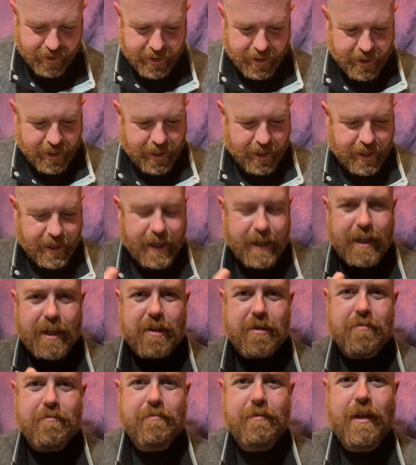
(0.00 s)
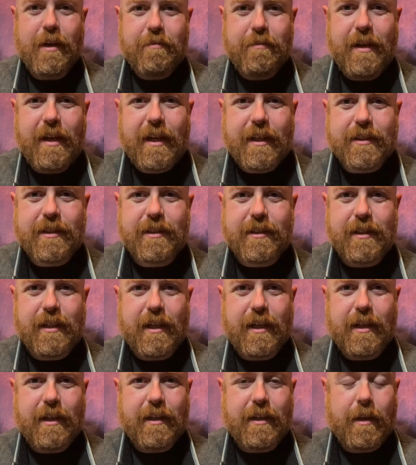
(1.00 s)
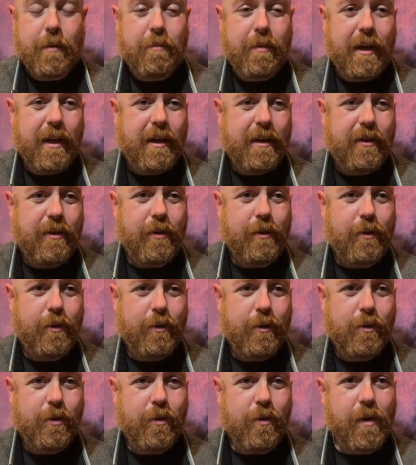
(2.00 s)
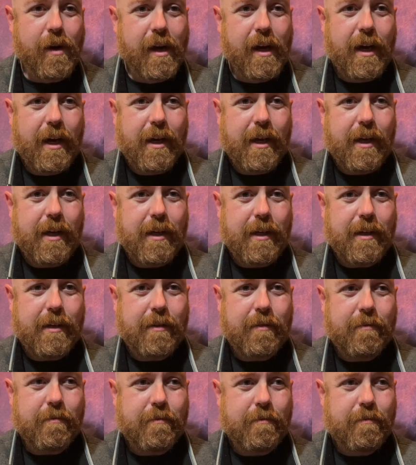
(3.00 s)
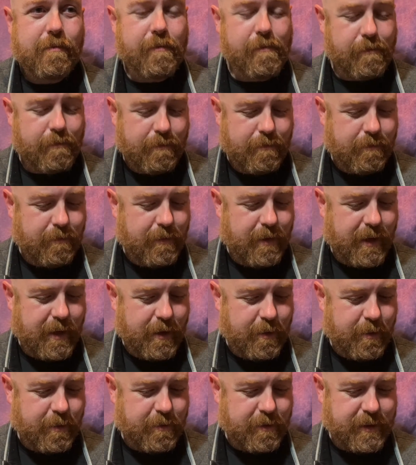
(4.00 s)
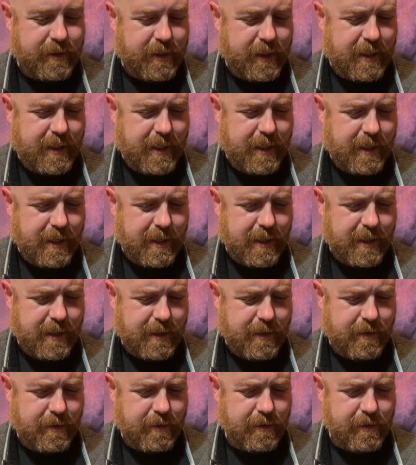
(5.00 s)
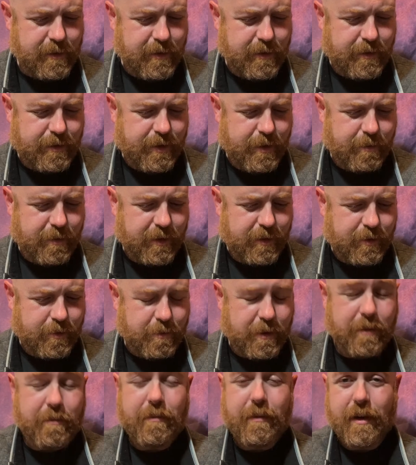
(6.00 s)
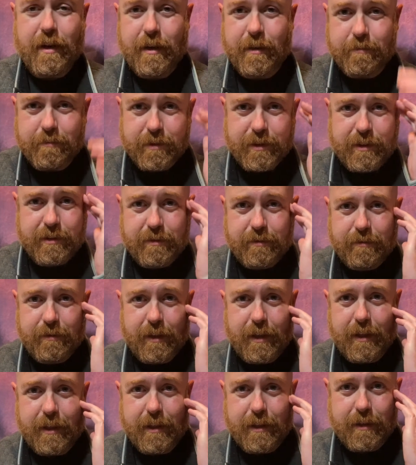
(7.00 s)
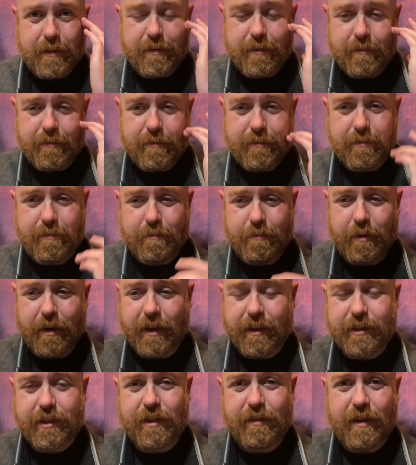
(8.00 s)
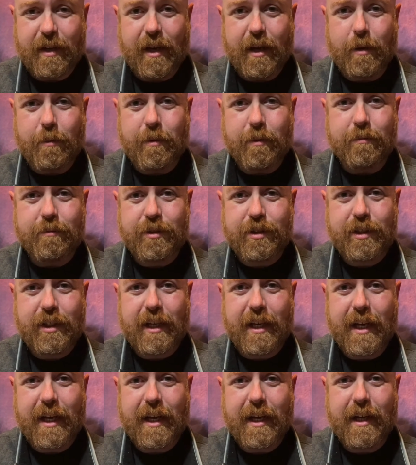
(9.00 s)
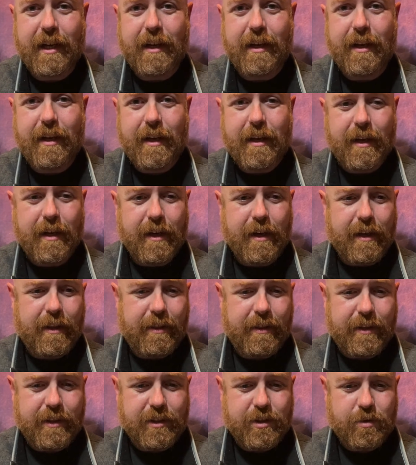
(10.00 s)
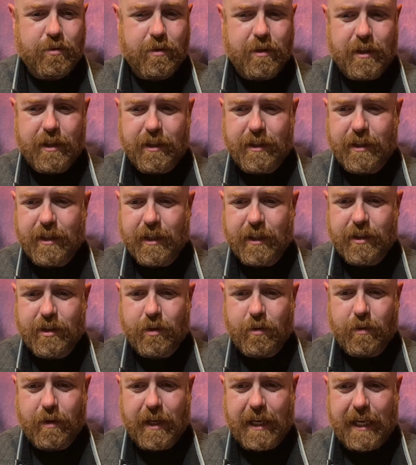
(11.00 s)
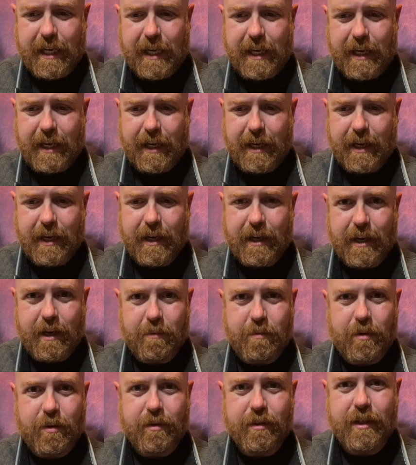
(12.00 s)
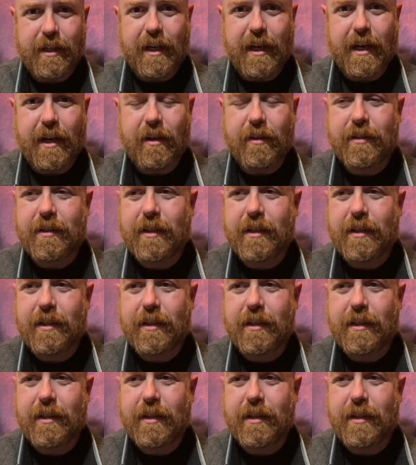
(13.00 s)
Up next, a band who I remember as a kid thumbing through my mom's box of albums. She had this one tucked away, and I pulled it out.